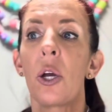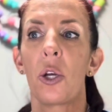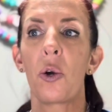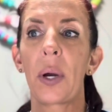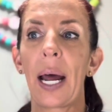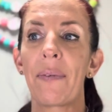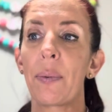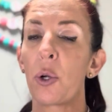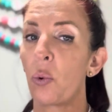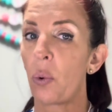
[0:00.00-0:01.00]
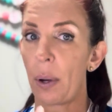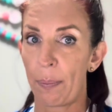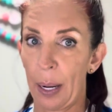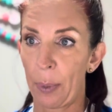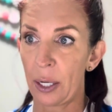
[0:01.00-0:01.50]
you could have them do
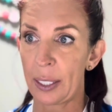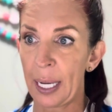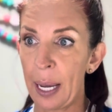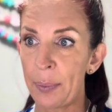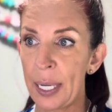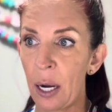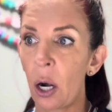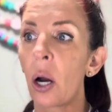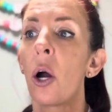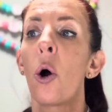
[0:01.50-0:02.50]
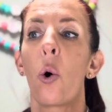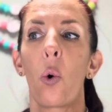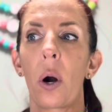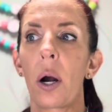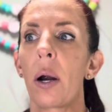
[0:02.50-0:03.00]
med ball slams here,
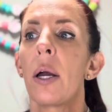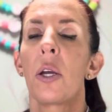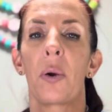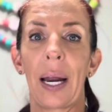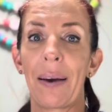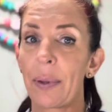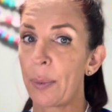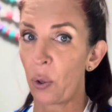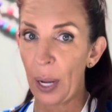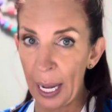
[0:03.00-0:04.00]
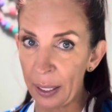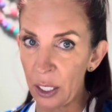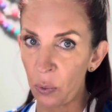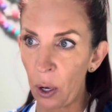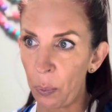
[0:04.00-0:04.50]
or you could have them do
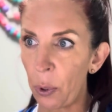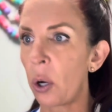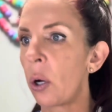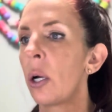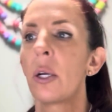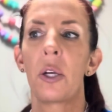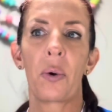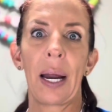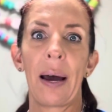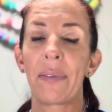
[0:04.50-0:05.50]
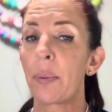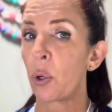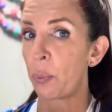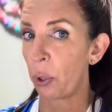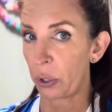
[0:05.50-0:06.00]
endless rope pull. You could have them
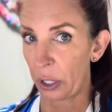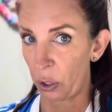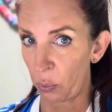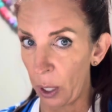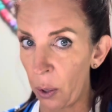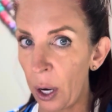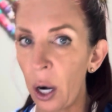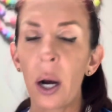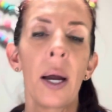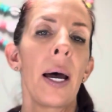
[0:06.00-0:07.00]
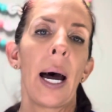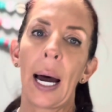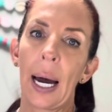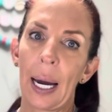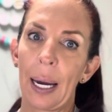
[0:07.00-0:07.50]
do pulls on the rower.
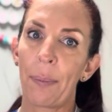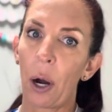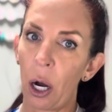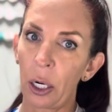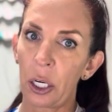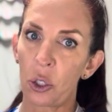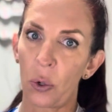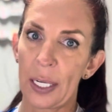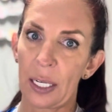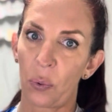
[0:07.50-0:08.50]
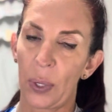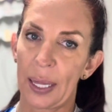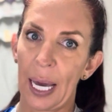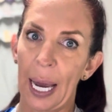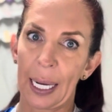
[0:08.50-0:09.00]
All good choices
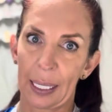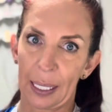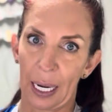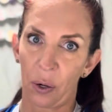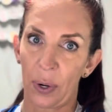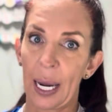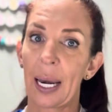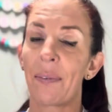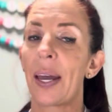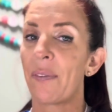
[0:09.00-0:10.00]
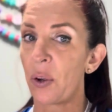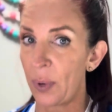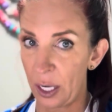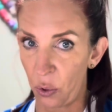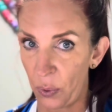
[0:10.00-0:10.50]
with that. Get creative if you
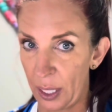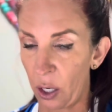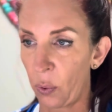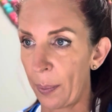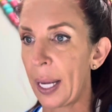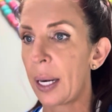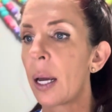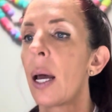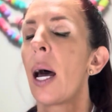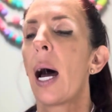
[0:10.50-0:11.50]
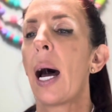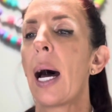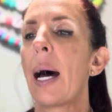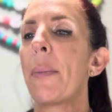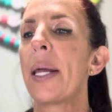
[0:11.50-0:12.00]
need to with the equipment.
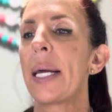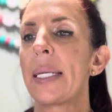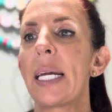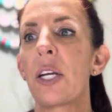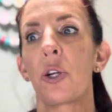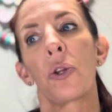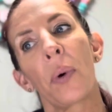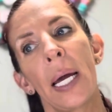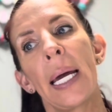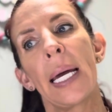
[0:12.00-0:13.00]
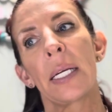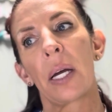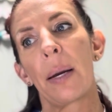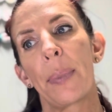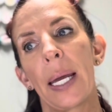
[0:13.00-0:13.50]
And then station 3 is
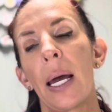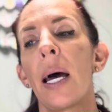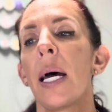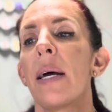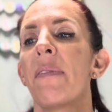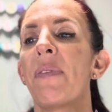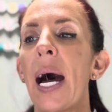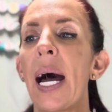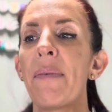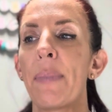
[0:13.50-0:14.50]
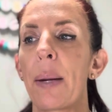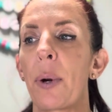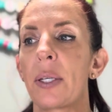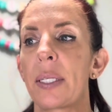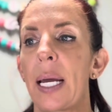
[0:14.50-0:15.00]
going to be 5 med
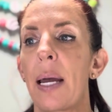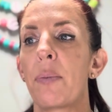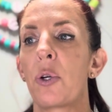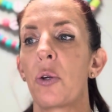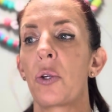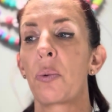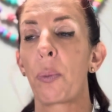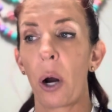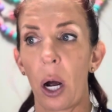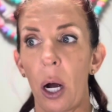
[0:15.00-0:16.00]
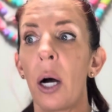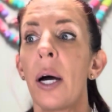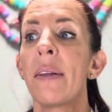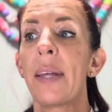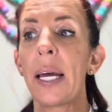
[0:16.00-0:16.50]
ball slams to sprawl.
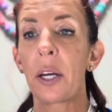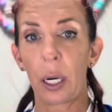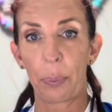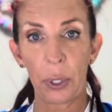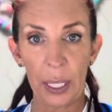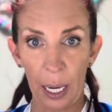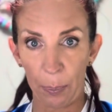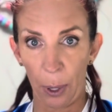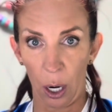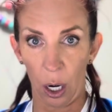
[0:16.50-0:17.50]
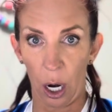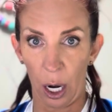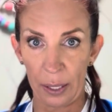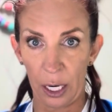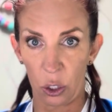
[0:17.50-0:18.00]
Then they're going to put that ball
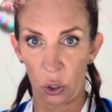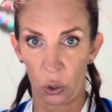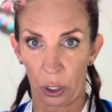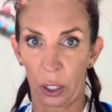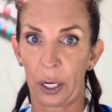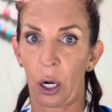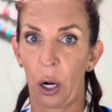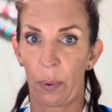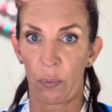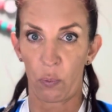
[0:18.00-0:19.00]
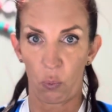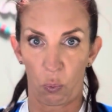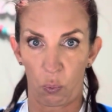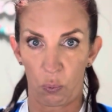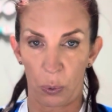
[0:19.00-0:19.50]
on their shoulder. They're going to
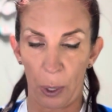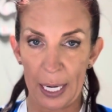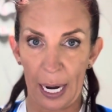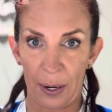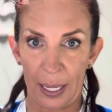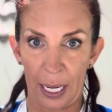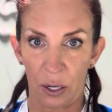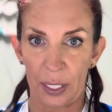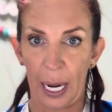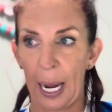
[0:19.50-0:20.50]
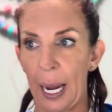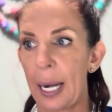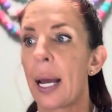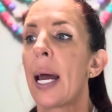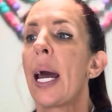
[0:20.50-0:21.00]
sprint down to the other
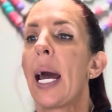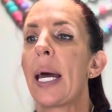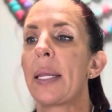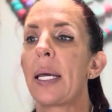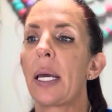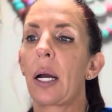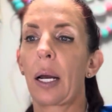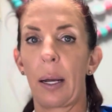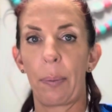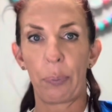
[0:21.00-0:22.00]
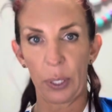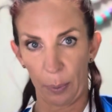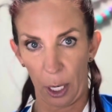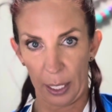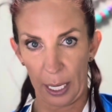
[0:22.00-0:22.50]
side, and then they are going to put the
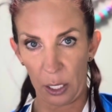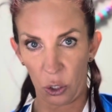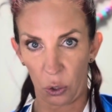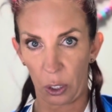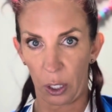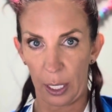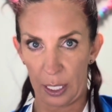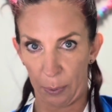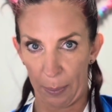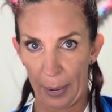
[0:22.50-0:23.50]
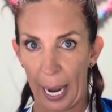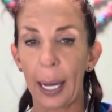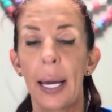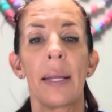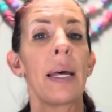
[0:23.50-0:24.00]
ball on the other shoulder and sprint
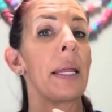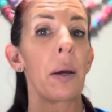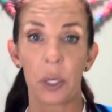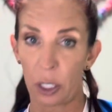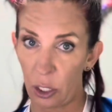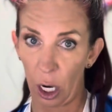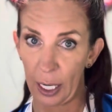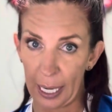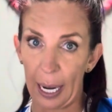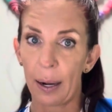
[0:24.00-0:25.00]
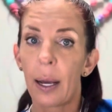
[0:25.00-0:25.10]
back. Then they would just start again